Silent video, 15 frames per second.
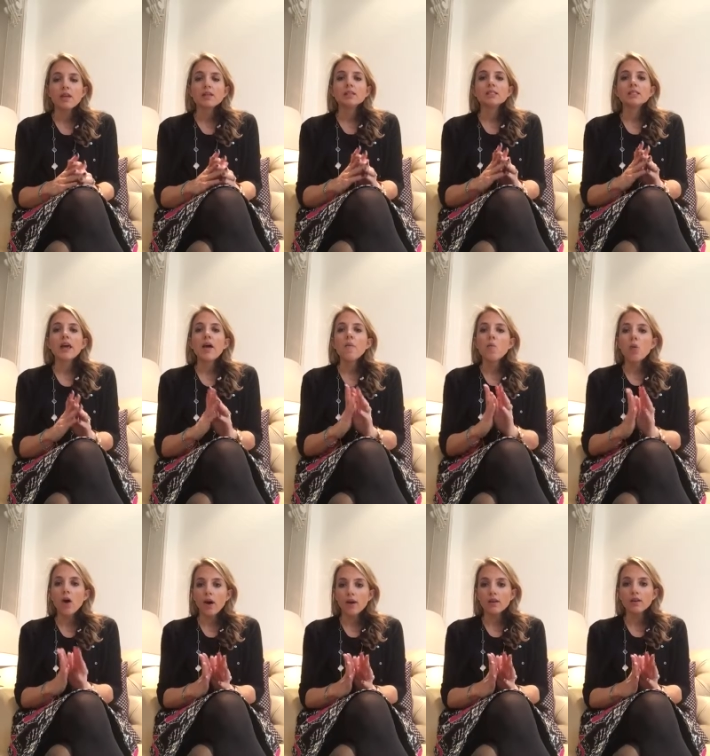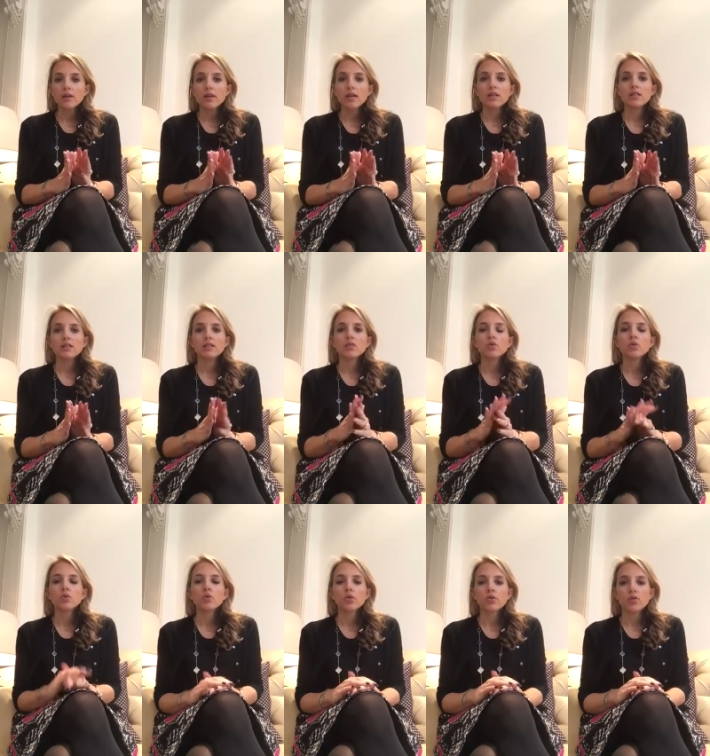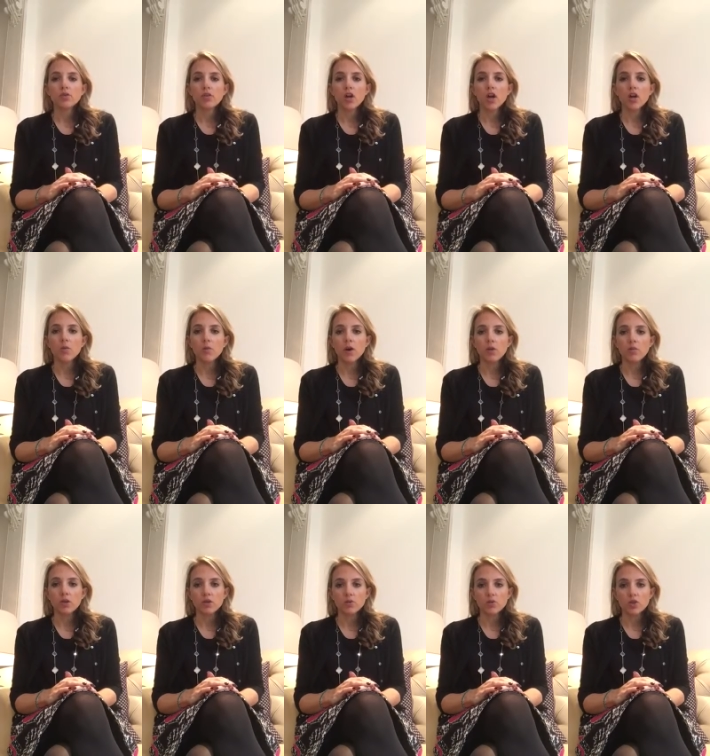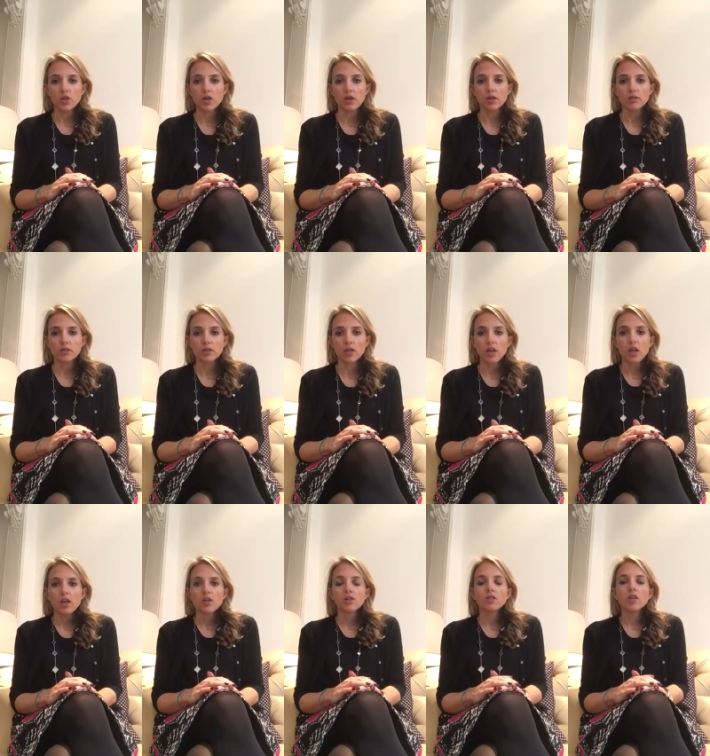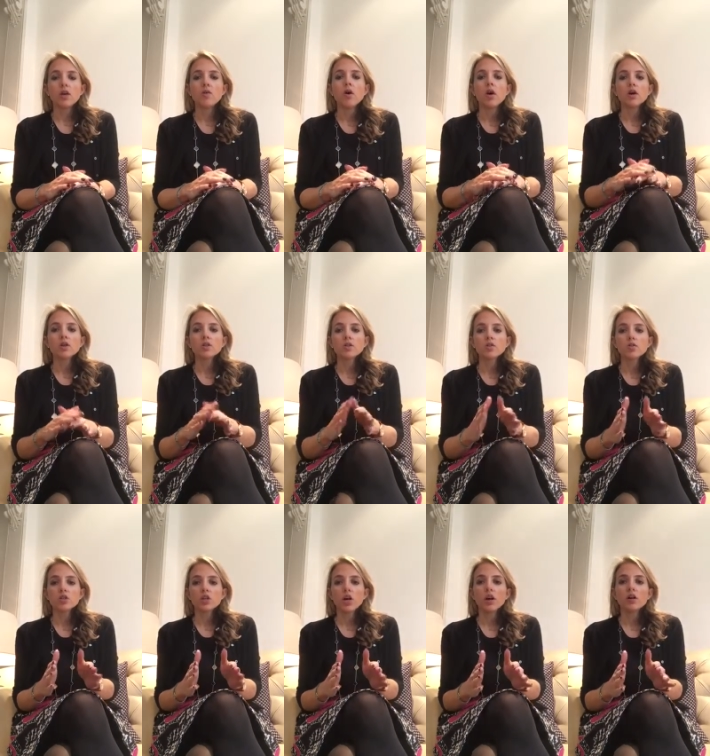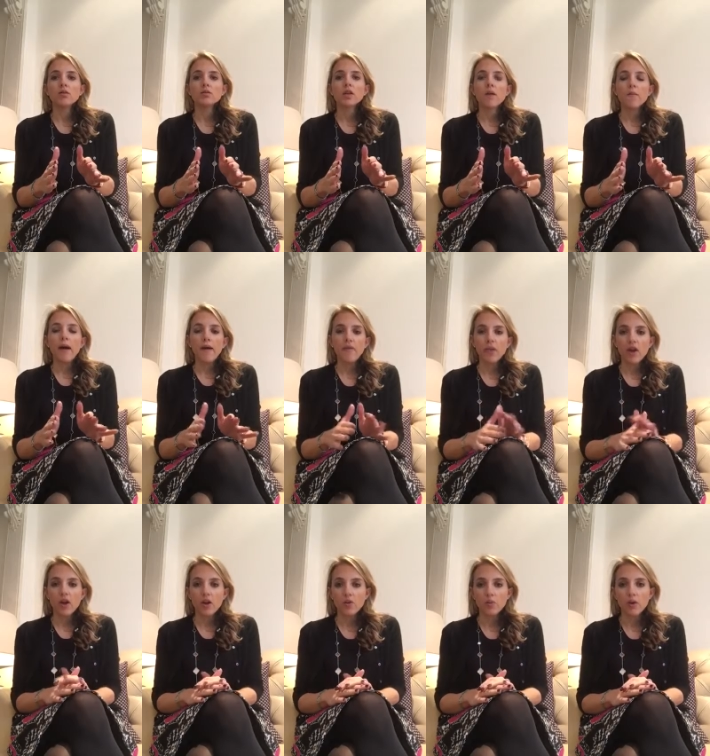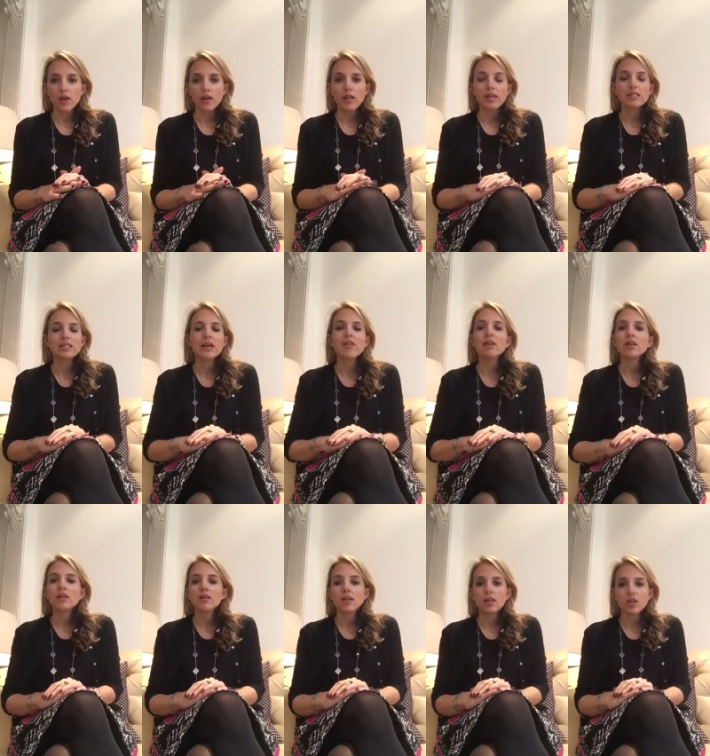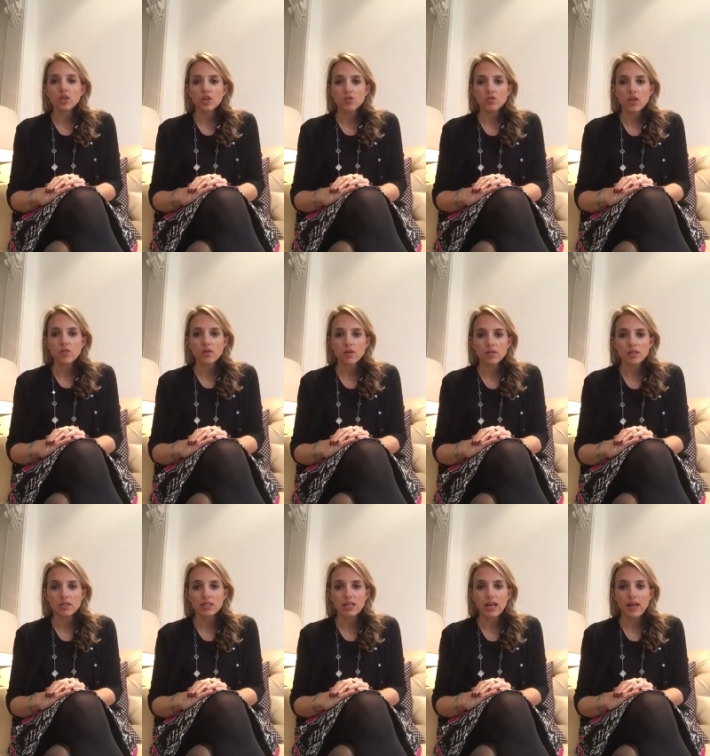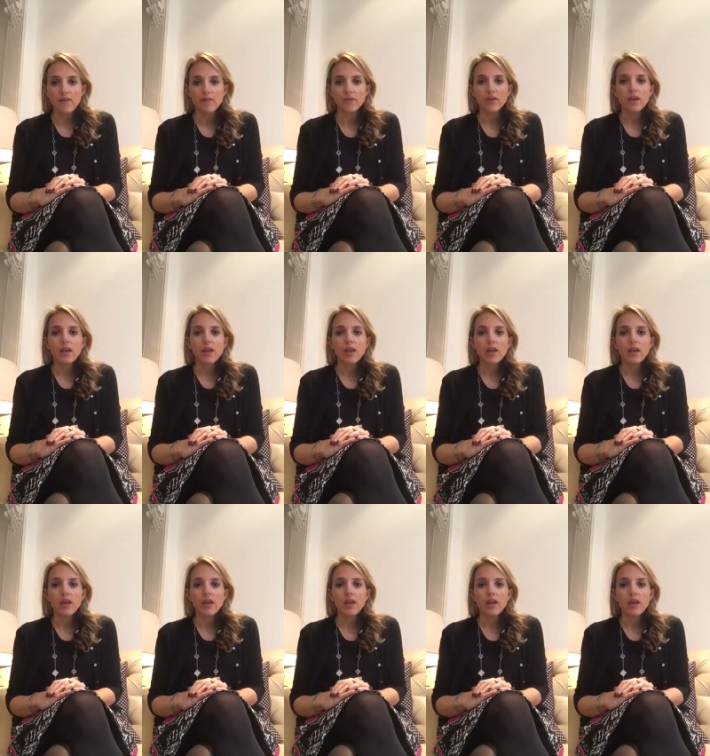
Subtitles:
Step 1 is to talk through the homework with your child. So ask your child about their homework. Is there anything that you don't understand?